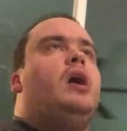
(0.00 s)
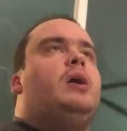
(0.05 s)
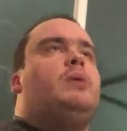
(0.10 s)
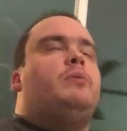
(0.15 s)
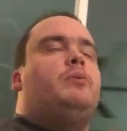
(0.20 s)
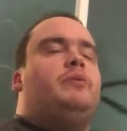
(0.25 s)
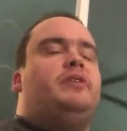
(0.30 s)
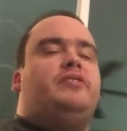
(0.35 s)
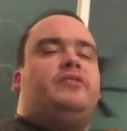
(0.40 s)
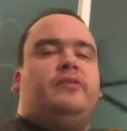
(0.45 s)

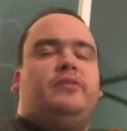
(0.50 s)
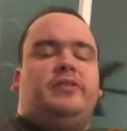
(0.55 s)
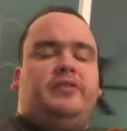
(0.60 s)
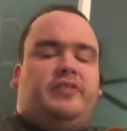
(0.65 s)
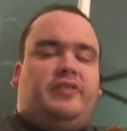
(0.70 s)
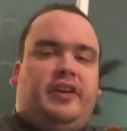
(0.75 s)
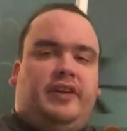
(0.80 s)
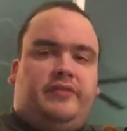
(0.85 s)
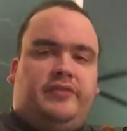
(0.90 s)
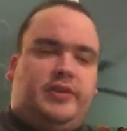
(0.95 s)
What we soon
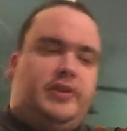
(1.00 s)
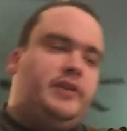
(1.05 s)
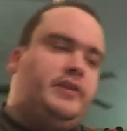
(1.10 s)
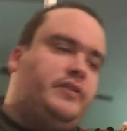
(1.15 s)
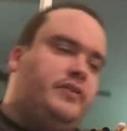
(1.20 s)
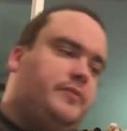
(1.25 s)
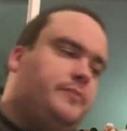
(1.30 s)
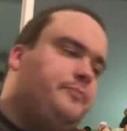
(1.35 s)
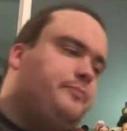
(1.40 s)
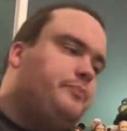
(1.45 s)
discover
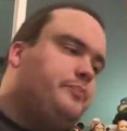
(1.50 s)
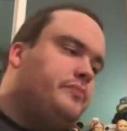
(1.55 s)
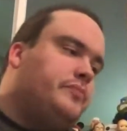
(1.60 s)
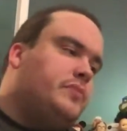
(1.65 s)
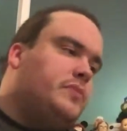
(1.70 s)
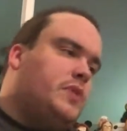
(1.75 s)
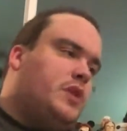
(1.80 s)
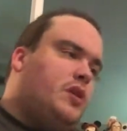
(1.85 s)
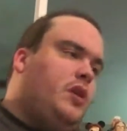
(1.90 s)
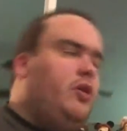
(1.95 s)
is,
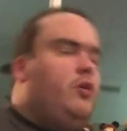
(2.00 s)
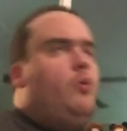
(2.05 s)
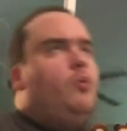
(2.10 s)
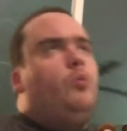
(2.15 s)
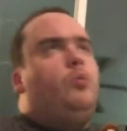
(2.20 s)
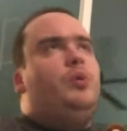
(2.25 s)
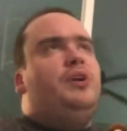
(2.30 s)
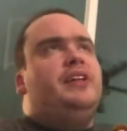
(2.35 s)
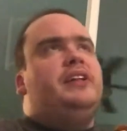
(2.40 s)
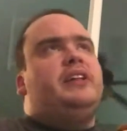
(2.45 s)

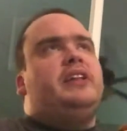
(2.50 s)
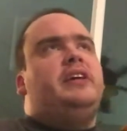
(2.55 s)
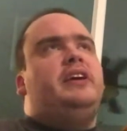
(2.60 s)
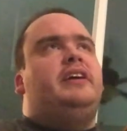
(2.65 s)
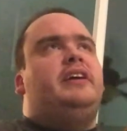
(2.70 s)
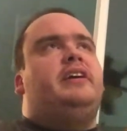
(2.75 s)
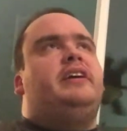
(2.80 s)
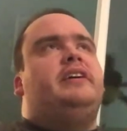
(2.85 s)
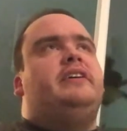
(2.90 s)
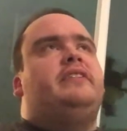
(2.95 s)
Will
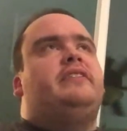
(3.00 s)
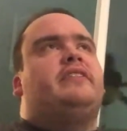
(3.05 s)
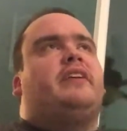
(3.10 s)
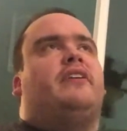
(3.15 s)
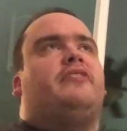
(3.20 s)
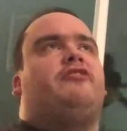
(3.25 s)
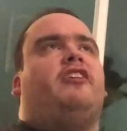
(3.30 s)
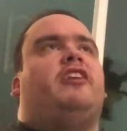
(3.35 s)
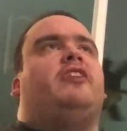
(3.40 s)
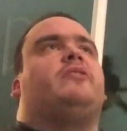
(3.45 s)
is a
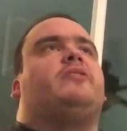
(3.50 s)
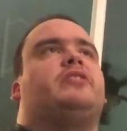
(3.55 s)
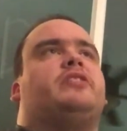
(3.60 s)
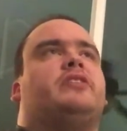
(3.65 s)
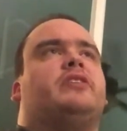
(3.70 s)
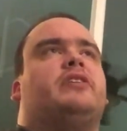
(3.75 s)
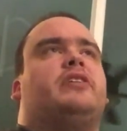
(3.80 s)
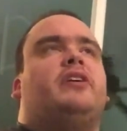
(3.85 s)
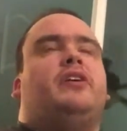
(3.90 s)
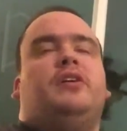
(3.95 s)
file
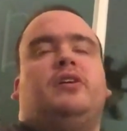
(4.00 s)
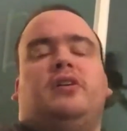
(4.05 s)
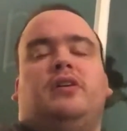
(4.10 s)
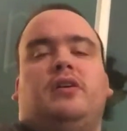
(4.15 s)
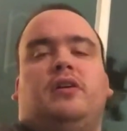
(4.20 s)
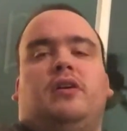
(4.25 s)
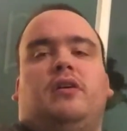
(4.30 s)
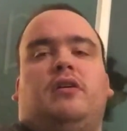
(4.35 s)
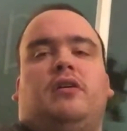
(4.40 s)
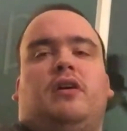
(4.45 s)
clerk
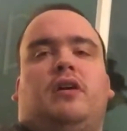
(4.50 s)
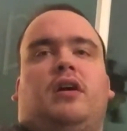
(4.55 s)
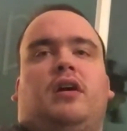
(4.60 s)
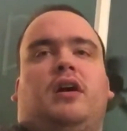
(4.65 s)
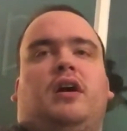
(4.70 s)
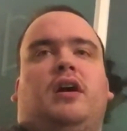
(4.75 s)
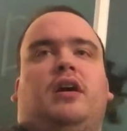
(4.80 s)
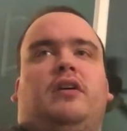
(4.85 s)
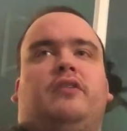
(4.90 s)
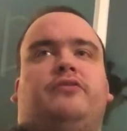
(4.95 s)

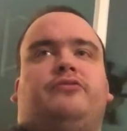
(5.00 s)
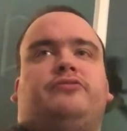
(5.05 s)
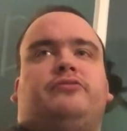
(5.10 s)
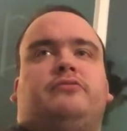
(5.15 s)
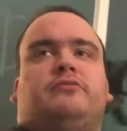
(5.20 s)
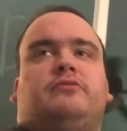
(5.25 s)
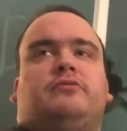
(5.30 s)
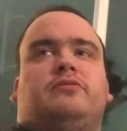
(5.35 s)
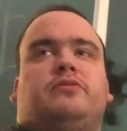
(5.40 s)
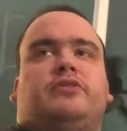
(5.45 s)
of
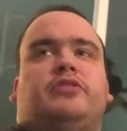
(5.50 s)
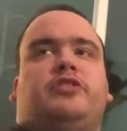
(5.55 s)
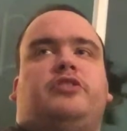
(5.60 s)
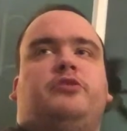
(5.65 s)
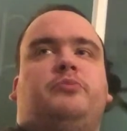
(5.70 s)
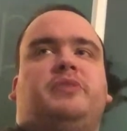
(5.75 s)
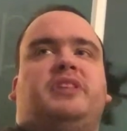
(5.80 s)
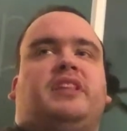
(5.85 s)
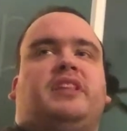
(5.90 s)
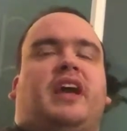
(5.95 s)

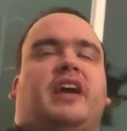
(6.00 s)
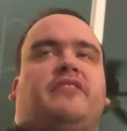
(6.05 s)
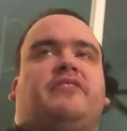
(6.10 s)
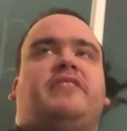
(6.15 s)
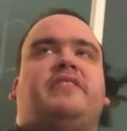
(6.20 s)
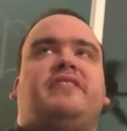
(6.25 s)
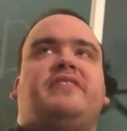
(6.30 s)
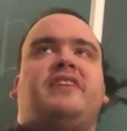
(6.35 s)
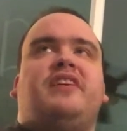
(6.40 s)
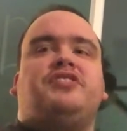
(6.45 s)
human life.
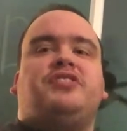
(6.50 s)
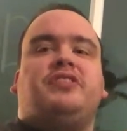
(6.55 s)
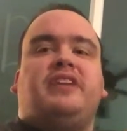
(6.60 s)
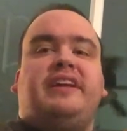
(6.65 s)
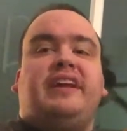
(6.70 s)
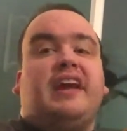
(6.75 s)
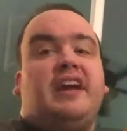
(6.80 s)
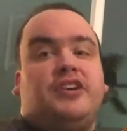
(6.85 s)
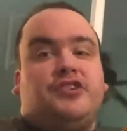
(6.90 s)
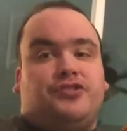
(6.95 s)
He's essentially an
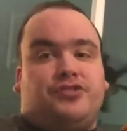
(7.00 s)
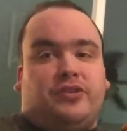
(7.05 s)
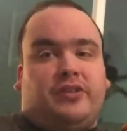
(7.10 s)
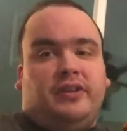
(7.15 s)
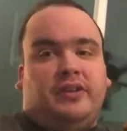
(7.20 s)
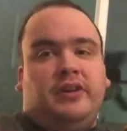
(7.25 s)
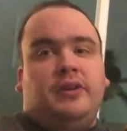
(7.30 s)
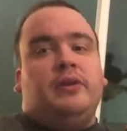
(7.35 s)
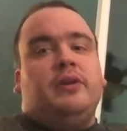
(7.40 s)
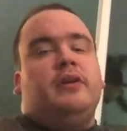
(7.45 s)
angel.
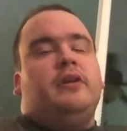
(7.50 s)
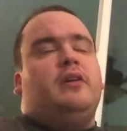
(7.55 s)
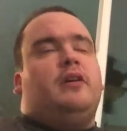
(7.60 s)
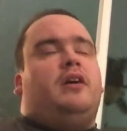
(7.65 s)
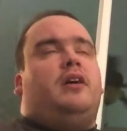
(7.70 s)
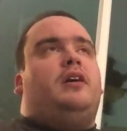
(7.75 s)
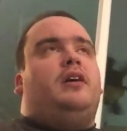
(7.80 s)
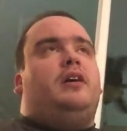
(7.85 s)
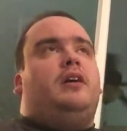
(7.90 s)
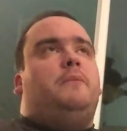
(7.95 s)

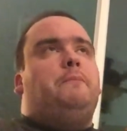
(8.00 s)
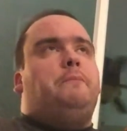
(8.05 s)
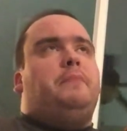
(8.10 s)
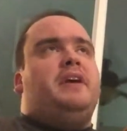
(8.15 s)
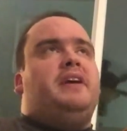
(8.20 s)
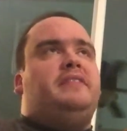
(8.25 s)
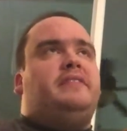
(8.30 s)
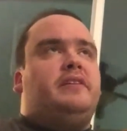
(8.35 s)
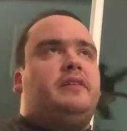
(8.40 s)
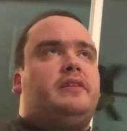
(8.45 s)

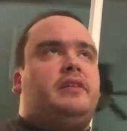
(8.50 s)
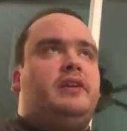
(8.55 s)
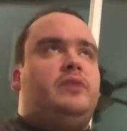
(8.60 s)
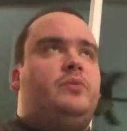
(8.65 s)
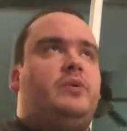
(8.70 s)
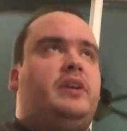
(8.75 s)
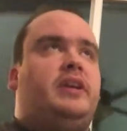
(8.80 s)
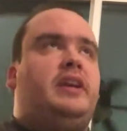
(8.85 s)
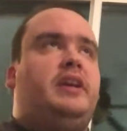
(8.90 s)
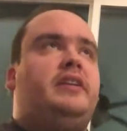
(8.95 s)
Basically
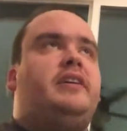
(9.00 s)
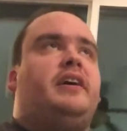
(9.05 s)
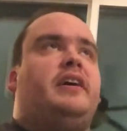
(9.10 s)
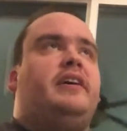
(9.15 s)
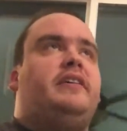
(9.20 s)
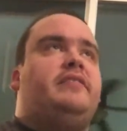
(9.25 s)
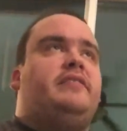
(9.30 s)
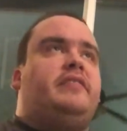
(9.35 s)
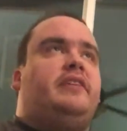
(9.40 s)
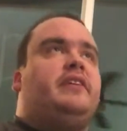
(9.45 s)
what he
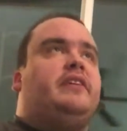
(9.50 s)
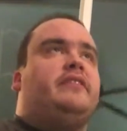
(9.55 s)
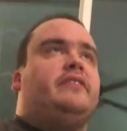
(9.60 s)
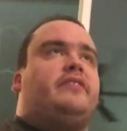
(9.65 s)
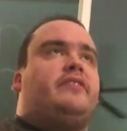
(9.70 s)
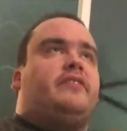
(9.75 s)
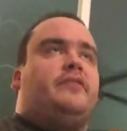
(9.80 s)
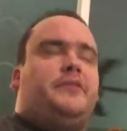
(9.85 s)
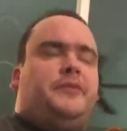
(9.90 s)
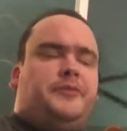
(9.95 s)
does
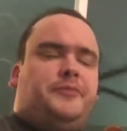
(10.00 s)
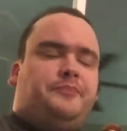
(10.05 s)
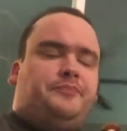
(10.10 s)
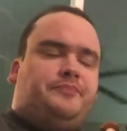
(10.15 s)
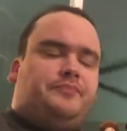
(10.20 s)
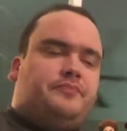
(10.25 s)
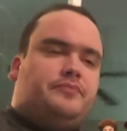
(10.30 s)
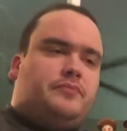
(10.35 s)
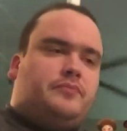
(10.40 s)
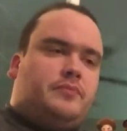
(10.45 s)
is,
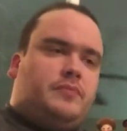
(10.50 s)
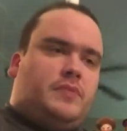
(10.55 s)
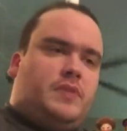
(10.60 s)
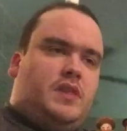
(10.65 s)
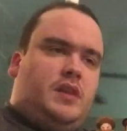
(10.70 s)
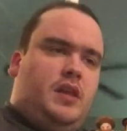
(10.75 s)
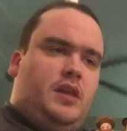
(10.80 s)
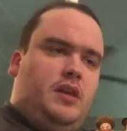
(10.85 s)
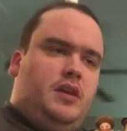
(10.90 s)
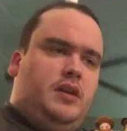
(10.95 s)

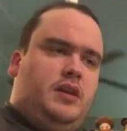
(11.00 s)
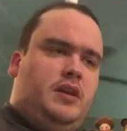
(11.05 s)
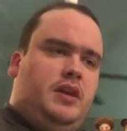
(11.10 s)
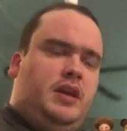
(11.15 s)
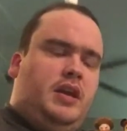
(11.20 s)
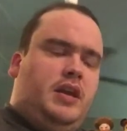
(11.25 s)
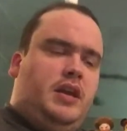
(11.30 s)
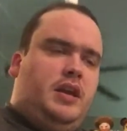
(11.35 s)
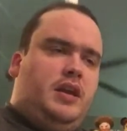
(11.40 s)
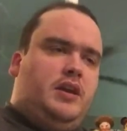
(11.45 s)

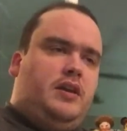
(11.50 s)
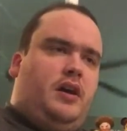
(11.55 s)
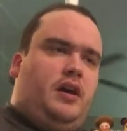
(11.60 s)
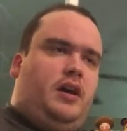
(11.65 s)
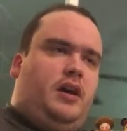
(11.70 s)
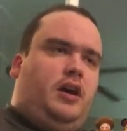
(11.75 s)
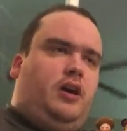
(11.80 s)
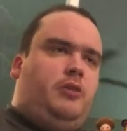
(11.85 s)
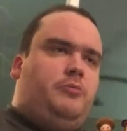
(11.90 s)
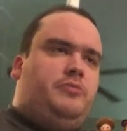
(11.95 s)
he
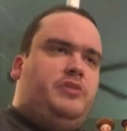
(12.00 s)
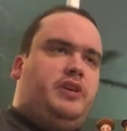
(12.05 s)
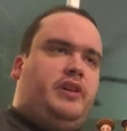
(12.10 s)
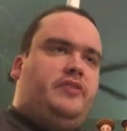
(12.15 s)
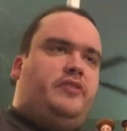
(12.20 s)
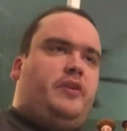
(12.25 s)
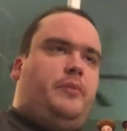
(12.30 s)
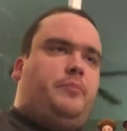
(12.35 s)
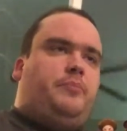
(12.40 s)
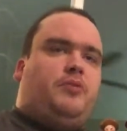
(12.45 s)

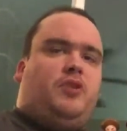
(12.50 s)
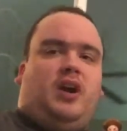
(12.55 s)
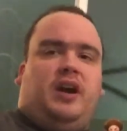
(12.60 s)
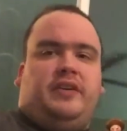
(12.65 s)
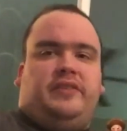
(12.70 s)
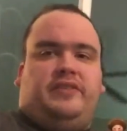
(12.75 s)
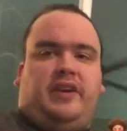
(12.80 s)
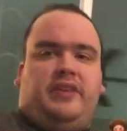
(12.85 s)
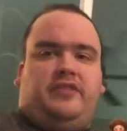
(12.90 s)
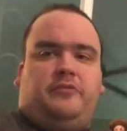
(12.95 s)
does a
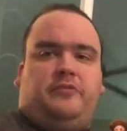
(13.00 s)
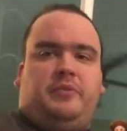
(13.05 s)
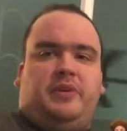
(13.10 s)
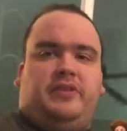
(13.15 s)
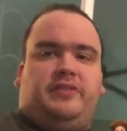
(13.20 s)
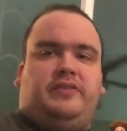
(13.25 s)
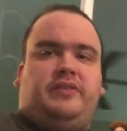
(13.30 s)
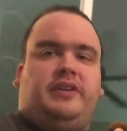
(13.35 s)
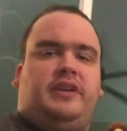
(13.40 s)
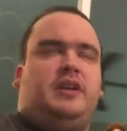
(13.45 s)
process,
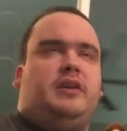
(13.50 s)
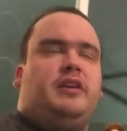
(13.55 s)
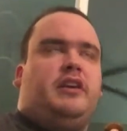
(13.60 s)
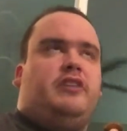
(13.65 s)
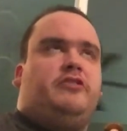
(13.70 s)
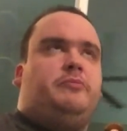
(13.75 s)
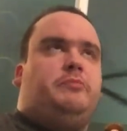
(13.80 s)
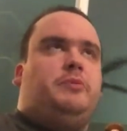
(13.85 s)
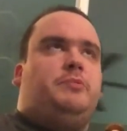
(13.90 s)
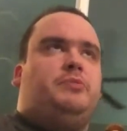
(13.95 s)
basically. He
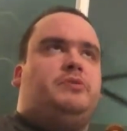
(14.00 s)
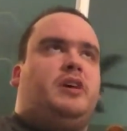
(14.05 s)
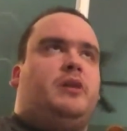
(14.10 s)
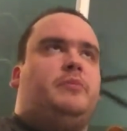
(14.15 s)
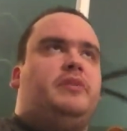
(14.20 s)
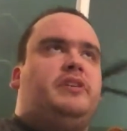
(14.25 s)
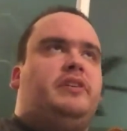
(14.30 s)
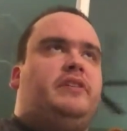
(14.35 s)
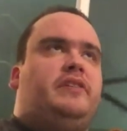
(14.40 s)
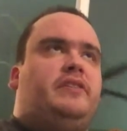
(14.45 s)
has people come
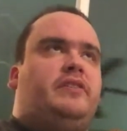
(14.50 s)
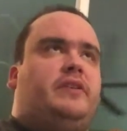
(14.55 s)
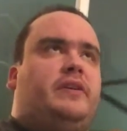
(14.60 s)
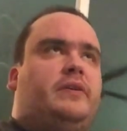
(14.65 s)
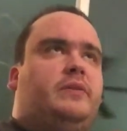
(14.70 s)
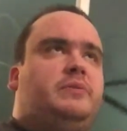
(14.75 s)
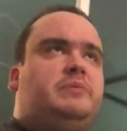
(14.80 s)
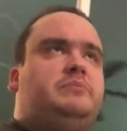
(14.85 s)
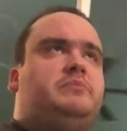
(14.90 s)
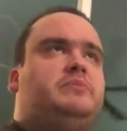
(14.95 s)
into this
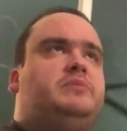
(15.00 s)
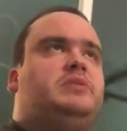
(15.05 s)
home,